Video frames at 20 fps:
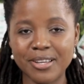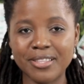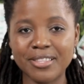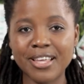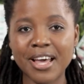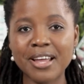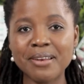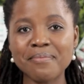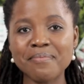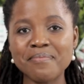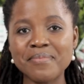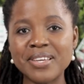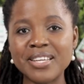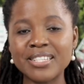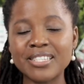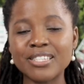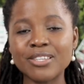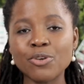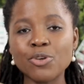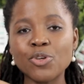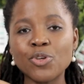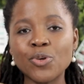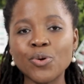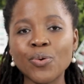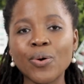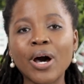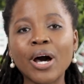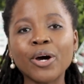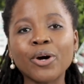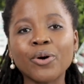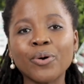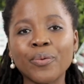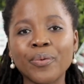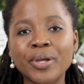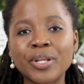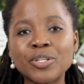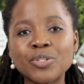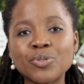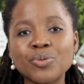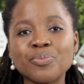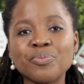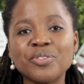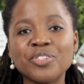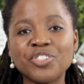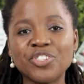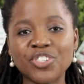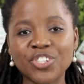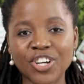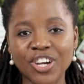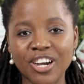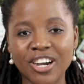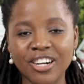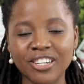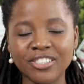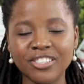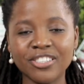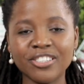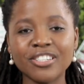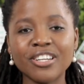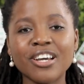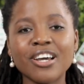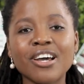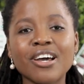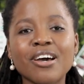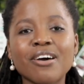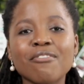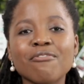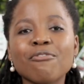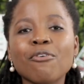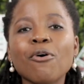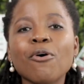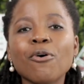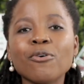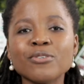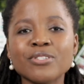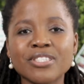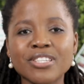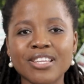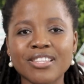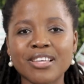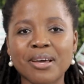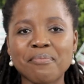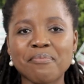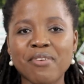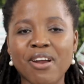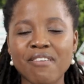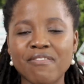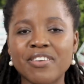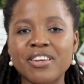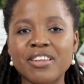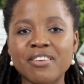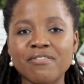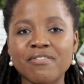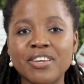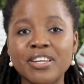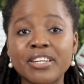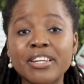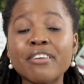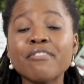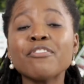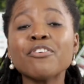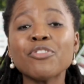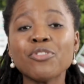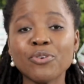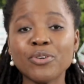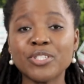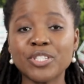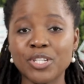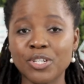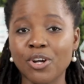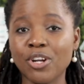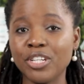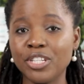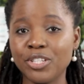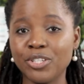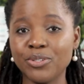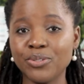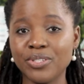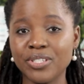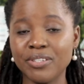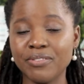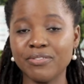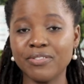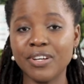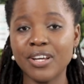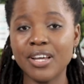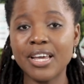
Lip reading: that means you are going to be charged for hosting that private event, even though it's an all-inclusive.